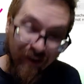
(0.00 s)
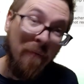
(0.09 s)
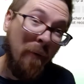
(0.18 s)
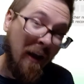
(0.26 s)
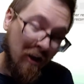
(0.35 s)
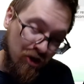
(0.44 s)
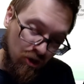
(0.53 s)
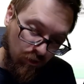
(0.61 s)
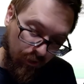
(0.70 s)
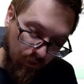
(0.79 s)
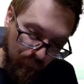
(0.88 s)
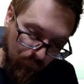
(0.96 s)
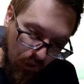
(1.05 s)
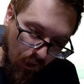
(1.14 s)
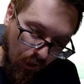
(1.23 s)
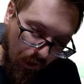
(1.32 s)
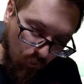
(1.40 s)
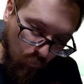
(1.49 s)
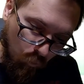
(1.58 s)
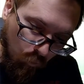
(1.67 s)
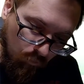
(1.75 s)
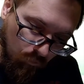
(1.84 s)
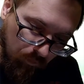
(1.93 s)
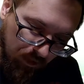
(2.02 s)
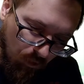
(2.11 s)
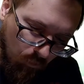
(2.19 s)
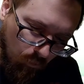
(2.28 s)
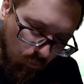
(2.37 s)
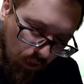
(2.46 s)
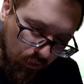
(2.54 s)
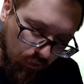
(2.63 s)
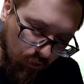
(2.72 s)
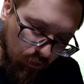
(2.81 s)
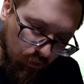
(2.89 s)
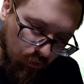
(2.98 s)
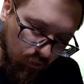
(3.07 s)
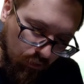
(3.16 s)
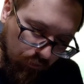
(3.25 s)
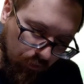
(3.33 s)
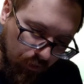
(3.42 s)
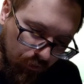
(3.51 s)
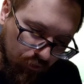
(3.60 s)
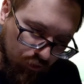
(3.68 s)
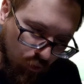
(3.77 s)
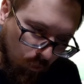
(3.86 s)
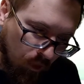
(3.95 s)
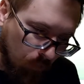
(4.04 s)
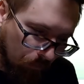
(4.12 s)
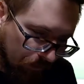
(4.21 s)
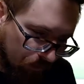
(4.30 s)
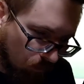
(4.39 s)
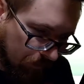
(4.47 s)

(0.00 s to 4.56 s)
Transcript: actually. And we don't want the squared because notice